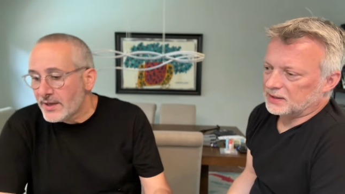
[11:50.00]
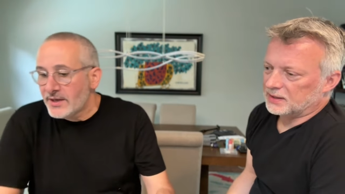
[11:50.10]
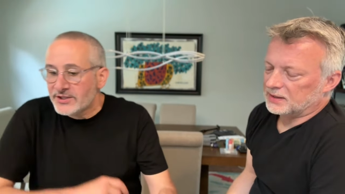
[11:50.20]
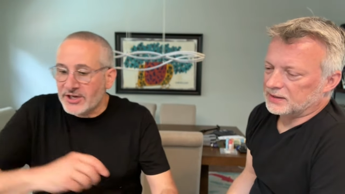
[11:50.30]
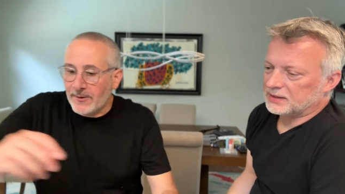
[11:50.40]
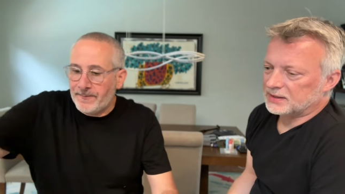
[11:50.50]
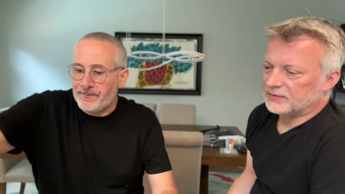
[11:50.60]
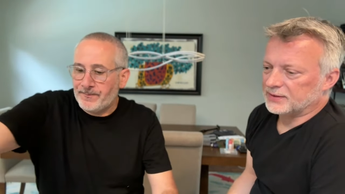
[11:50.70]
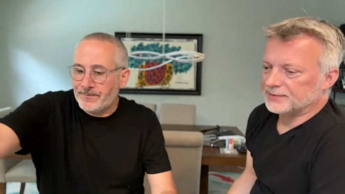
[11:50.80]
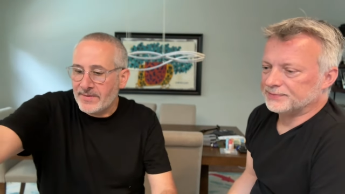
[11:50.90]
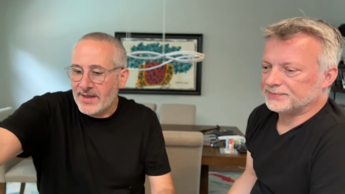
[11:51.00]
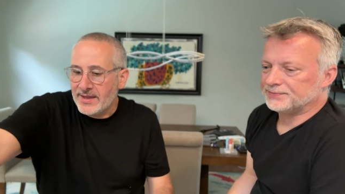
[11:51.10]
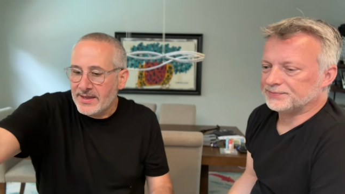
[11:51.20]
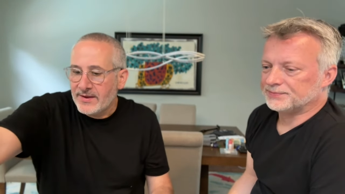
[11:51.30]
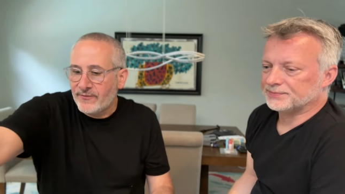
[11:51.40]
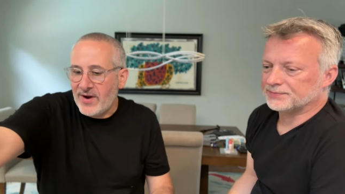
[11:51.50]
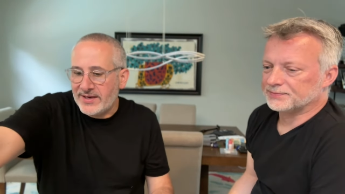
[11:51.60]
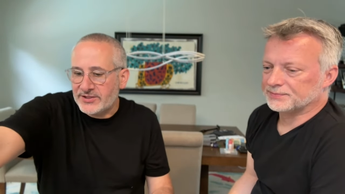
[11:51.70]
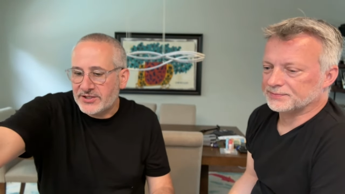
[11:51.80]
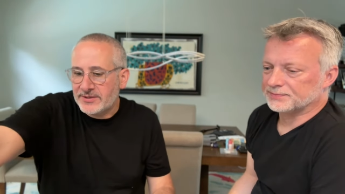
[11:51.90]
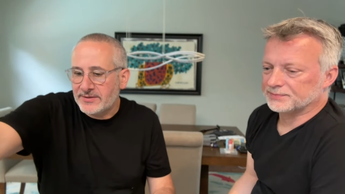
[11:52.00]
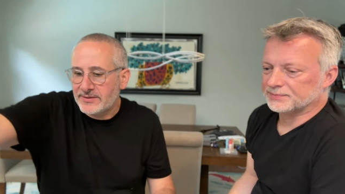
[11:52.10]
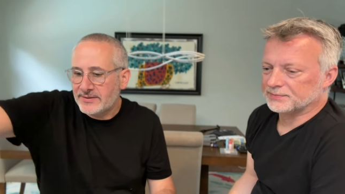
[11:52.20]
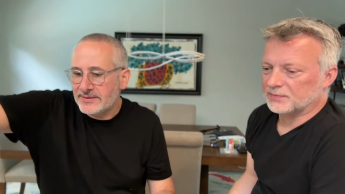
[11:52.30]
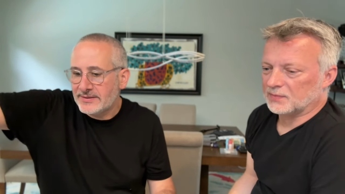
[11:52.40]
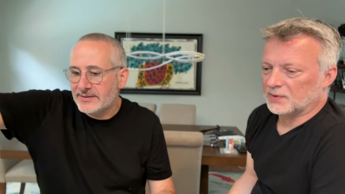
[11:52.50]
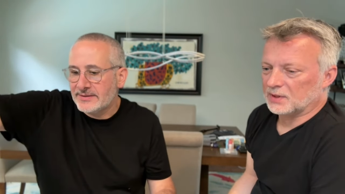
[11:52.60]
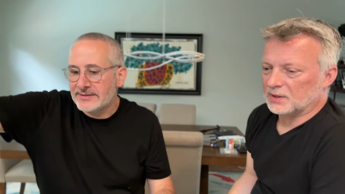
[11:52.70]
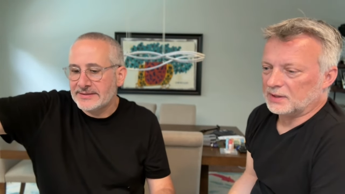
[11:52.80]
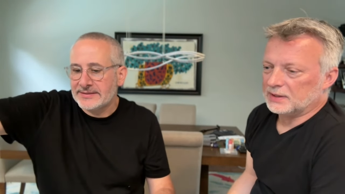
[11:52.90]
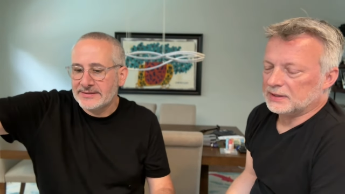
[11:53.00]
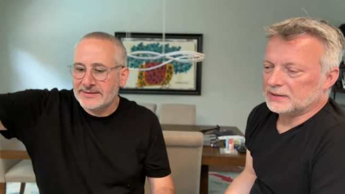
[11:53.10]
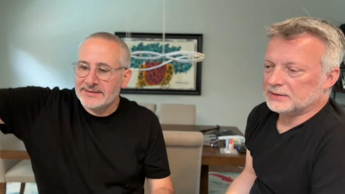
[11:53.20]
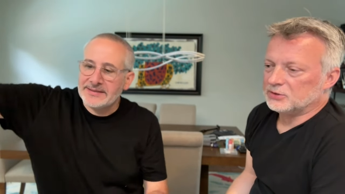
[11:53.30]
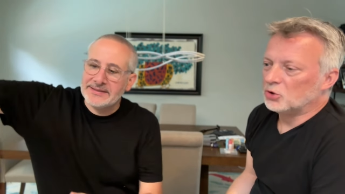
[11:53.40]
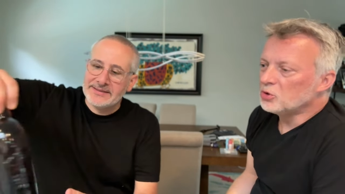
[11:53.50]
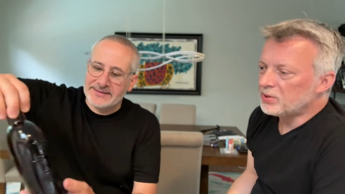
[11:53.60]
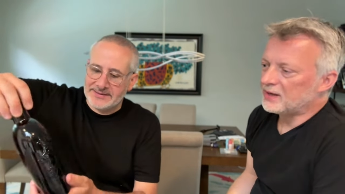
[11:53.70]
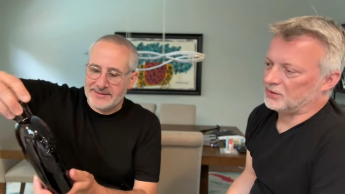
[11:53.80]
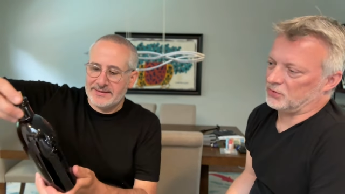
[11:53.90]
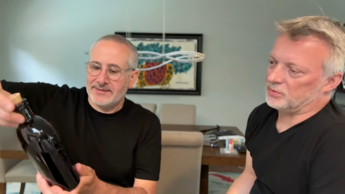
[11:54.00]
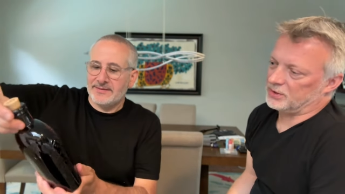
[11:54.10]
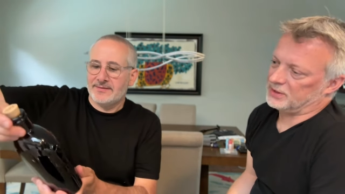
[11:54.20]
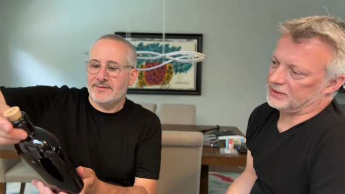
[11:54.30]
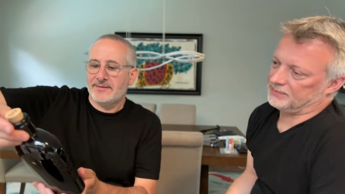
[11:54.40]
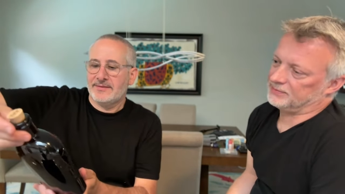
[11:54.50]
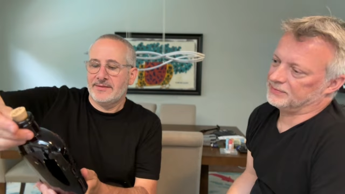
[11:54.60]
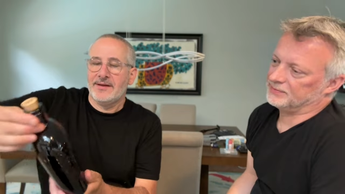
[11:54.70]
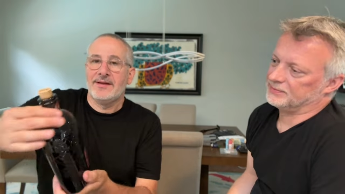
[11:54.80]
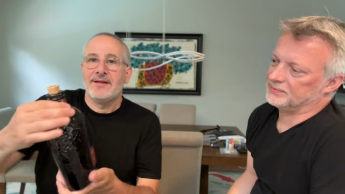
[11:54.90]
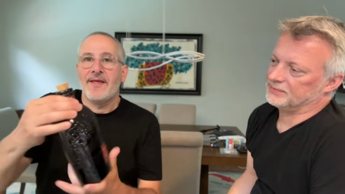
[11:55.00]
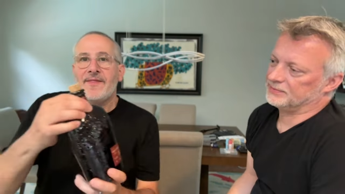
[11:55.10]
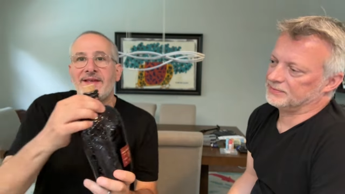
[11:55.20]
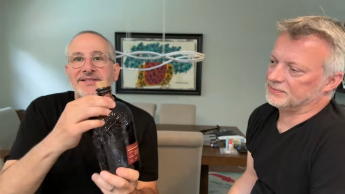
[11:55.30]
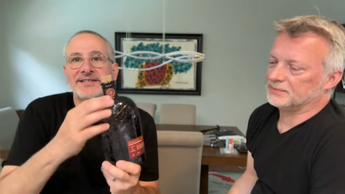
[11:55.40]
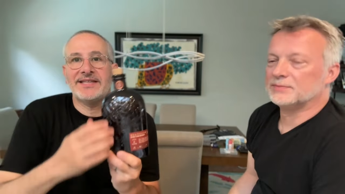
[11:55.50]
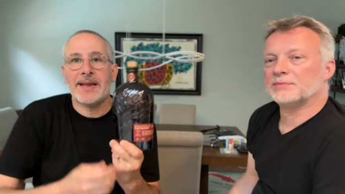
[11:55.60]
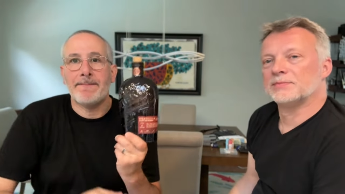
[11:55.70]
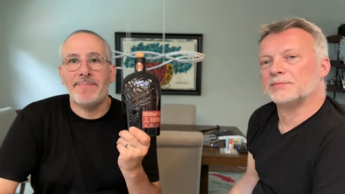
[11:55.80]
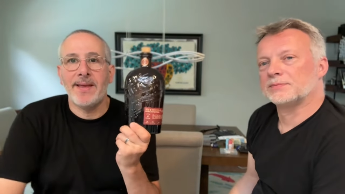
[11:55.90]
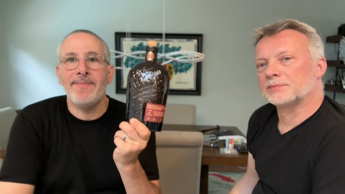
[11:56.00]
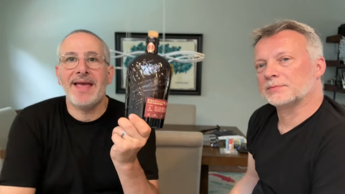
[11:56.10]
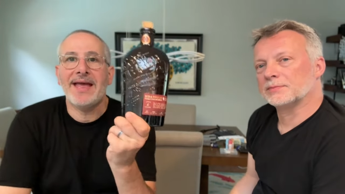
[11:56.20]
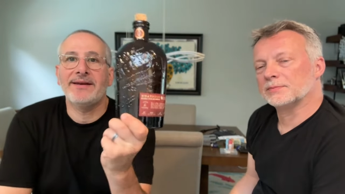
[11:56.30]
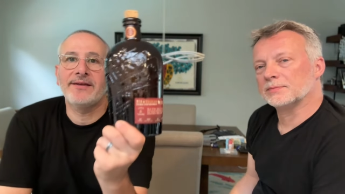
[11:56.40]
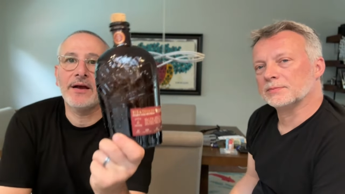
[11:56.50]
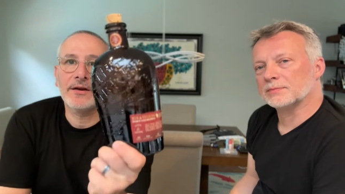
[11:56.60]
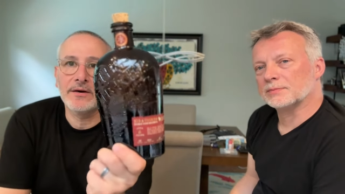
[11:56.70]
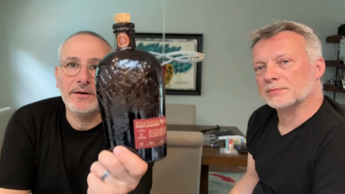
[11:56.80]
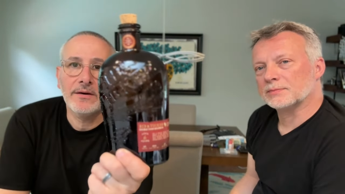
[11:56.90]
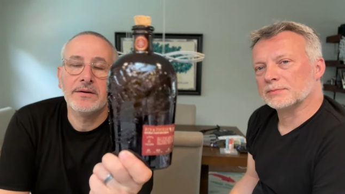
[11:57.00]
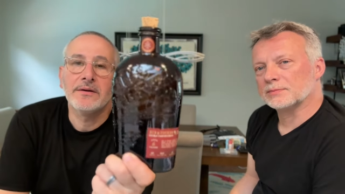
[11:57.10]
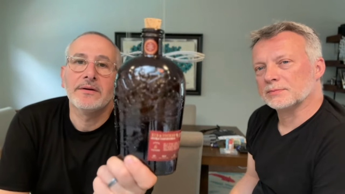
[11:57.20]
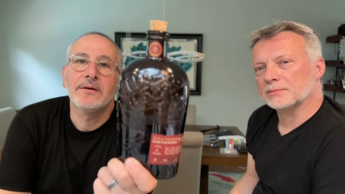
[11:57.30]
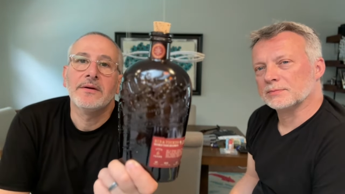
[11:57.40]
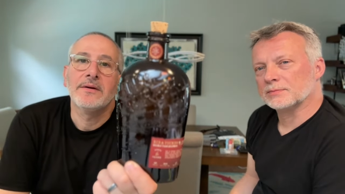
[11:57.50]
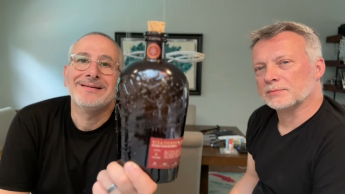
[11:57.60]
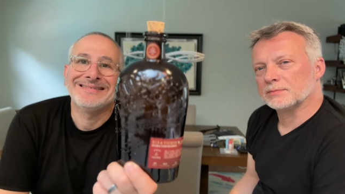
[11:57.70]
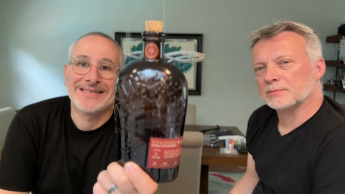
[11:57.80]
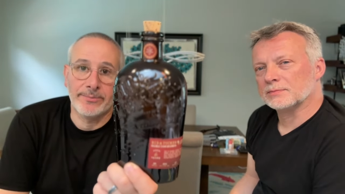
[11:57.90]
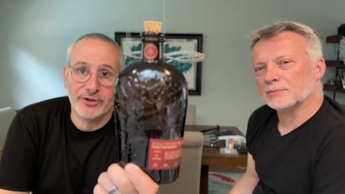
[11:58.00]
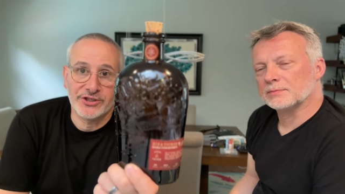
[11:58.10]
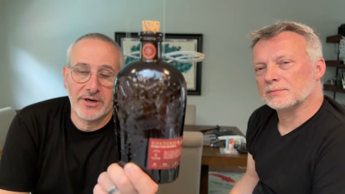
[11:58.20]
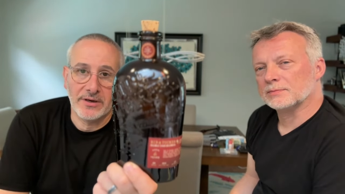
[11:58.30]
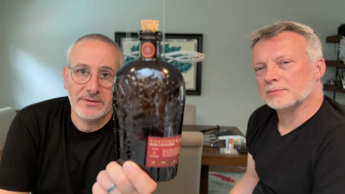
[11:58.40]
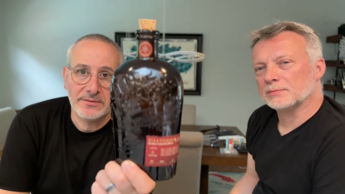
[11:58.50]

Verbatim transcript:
Speaker 1: So, that's lovely. friends. Show the bottles one more time. This is the Bib and Tucker Double Char.